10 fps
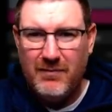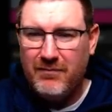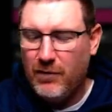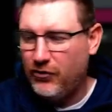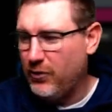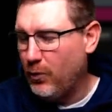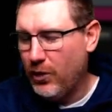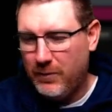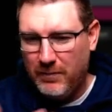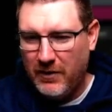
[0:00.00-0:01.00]
What's the
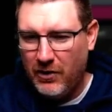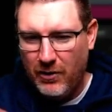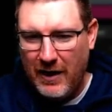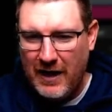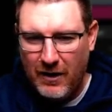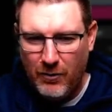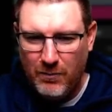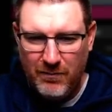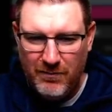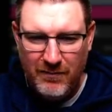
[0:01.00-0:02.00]
word? I don't know how
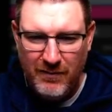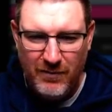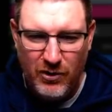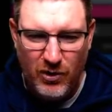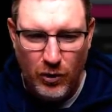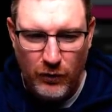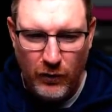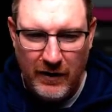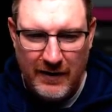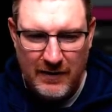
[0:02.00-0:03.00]

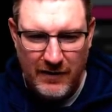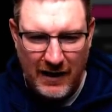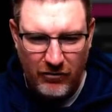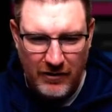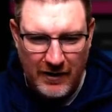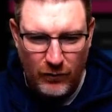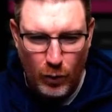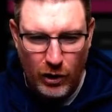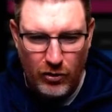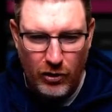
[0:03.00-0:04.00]
useful it is, if it actually does
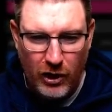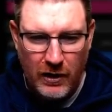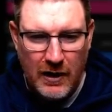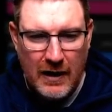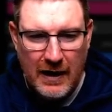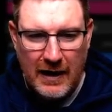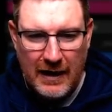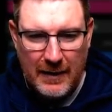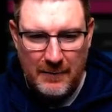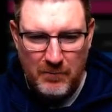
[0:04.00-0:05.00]
work or not,
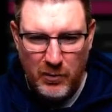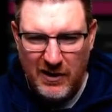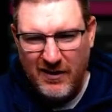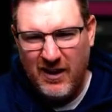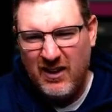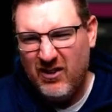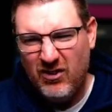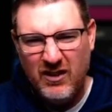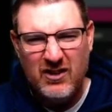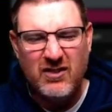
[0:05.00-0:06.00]
but I
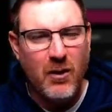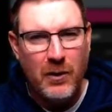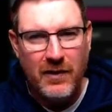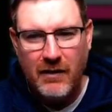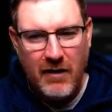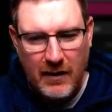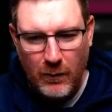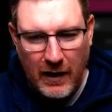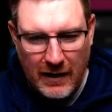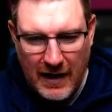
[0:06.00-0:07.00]
usually just throw it in there
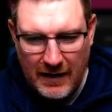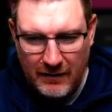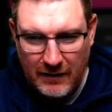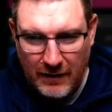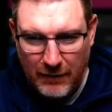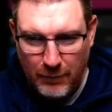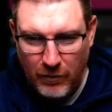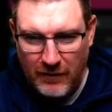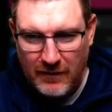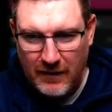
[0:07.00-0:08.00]
anyway. And in
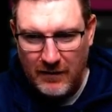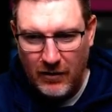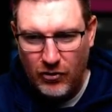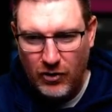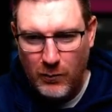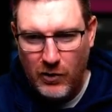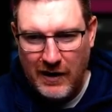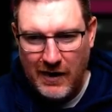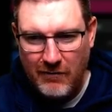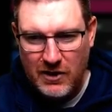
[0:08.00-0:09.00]
pre-season I'll do
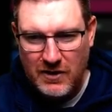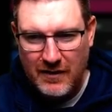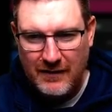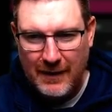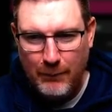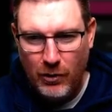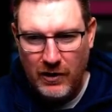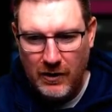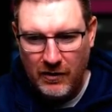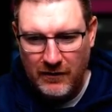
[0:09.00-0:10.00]
community outreach, then team
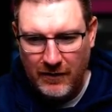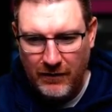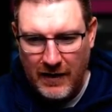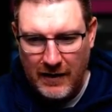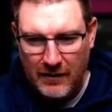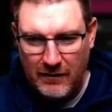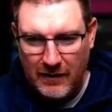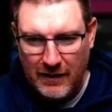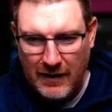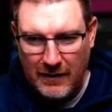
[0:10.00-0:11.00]
bonding on a Sunday, and
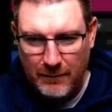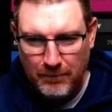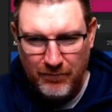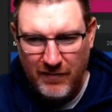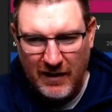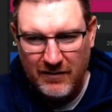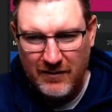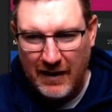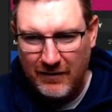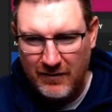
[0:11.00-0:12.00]
yeah,
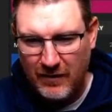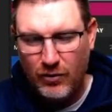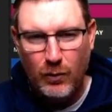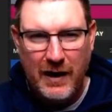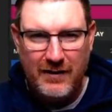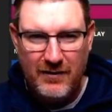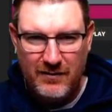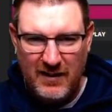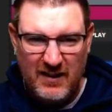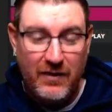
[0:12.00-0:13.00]
that's a good way to,
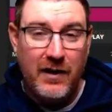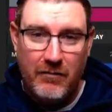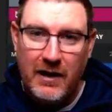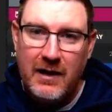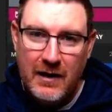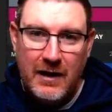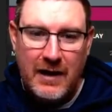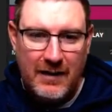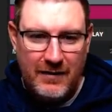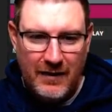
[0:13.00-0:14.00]
in theory,
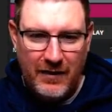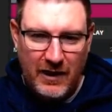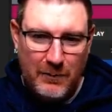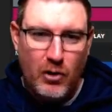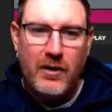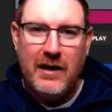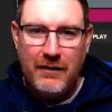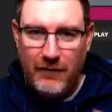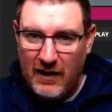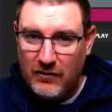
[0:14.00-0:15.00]
get the
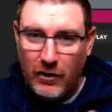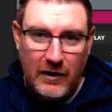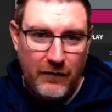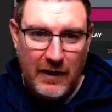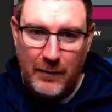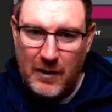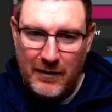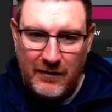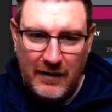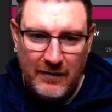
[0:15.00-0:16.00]
community excited for the
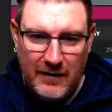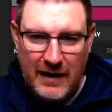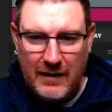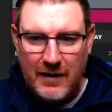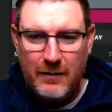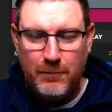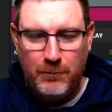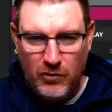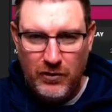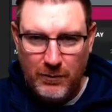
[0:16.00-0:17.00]
upcoming season and get
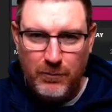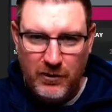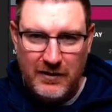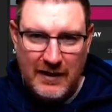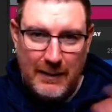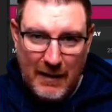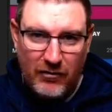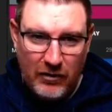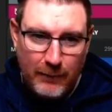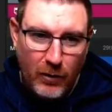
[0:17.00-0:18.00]
the team
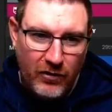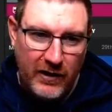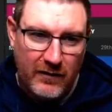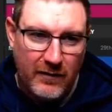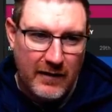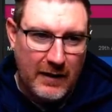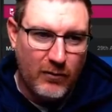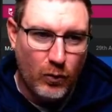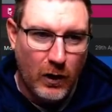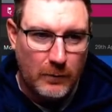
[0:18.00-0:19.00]
actually bonding as a team
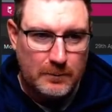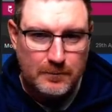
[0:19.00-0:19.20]
as well.